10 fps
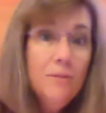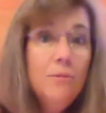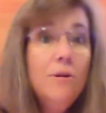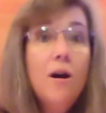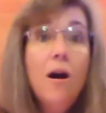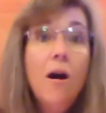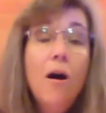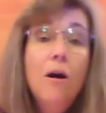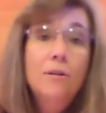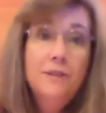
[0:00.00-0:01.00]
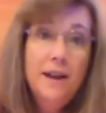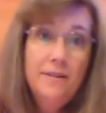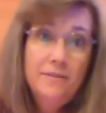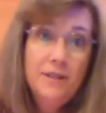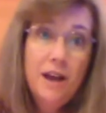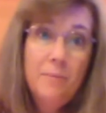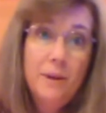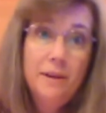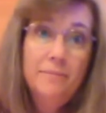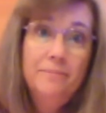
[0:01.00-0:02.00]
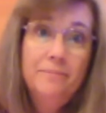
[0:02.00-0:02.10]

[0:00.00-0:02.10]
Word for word: We're all tired of shopping.